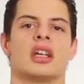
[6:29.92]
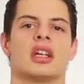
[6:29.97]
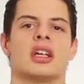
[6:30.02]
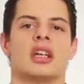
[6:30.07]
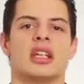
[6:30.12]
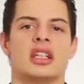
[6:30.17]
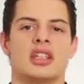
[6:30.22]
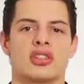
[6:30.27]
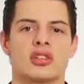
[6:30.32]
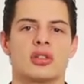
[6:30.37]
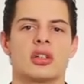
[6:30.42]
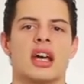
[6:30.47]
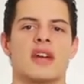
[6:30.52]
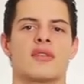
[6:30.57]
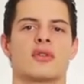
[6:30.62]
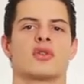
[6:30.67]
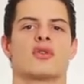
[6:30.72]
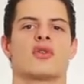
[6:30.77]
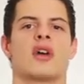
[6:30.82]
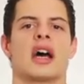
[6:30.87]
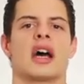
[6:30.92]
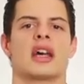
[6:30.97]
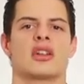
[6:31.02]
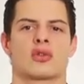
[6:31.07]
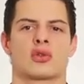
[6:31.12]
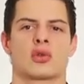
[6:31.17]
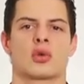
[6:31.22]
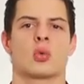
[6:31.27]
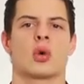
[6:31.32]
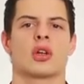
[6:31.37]
He should have revised
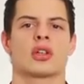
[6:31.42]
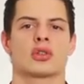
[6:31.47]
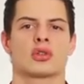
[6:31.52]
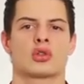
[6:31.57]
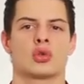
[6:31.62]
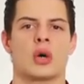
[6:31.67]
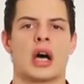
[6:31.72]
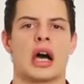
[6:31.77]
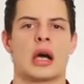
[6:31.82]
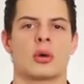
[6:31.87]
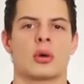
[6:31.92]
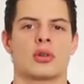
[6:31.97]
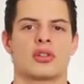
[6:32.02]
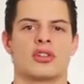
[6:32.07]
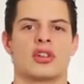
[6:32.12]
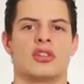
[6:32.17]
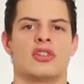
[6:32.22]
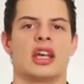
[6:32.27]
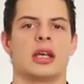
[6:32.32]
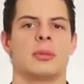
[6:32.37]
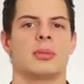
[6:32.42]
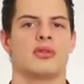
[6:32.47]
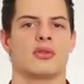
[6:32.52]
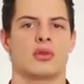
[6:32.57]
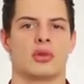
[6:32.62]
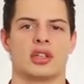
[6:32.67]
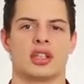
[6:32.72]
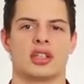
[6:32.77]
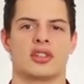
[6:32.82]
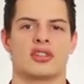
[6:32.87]
for 1 or 2 hours the day
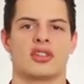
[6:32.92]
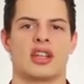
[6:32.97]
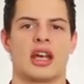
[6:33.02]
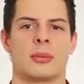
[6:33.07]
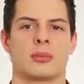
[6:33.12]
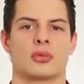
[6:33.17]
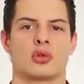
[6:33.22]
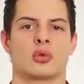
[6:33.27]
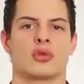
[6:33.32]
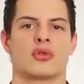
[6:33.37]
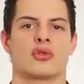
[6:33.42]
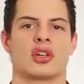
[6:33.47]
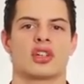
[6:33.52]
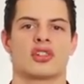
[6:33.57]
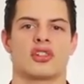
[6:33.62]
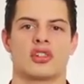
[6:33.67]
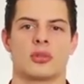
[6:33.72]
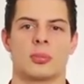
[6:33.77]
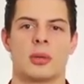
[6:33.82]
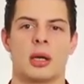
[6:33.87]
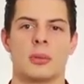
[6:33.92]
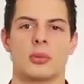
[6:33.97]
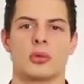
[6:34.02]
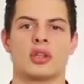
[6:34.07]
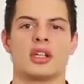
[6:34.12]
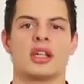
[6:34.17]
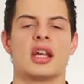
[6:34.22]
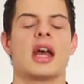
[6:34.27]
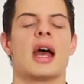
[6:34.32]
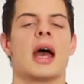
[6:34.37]
before the exam to refresh his
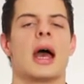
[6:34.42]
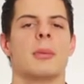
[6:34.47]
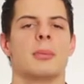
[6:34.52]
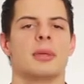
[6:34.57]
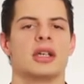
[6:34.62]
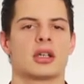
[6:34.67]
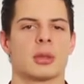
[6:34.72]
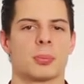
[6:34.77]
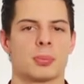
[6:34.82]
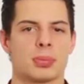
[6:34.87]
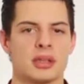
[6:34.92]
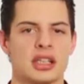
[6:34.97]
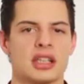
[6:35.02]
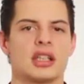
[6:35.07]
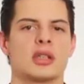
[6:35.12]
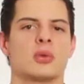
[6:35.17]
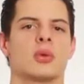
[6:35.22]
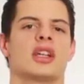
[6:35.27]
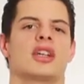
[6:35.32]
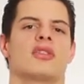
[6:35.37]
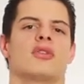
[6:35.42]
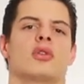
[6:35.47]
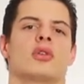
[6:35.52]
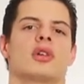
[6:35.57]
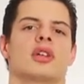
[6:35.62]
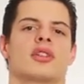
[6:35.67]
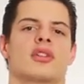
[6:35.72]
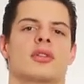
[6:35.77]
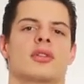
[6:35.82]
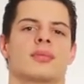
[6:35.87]
memory and be completely ready for
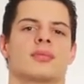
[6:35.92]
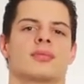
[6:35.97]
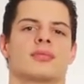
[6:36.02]
it.